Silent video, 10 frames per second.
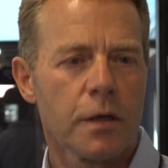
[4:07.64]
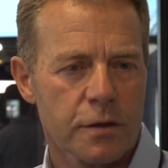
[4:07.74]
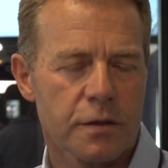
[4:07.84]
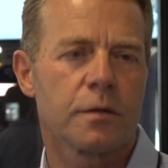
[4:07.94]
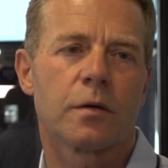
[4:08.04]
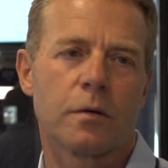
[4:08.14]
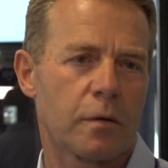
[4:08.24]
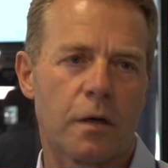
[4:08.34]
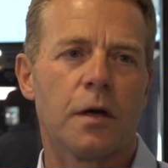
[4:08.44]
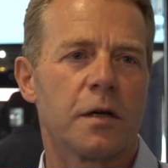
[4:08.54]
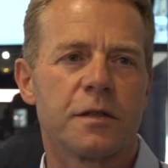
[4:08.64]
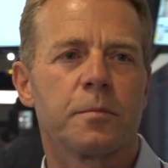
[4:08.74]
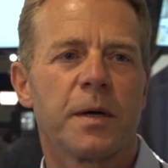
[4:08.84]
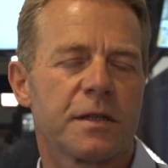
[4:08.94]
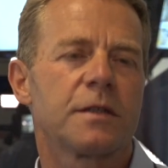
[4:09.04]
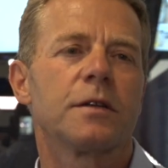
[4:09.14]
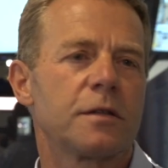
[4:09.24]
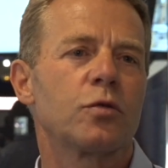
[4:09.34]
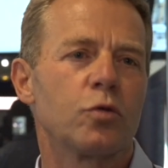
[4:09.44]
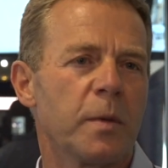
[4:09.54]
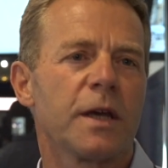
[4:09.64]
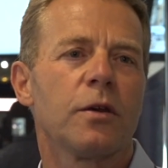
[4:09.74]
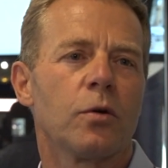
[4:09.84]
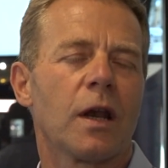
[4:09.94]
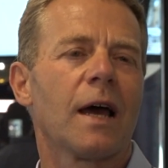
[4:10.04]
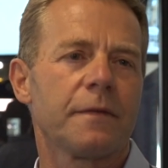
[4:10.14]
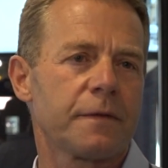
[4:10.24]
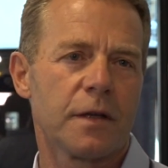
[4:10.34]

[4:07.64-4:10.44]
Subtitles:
Yes. The best is to make you a live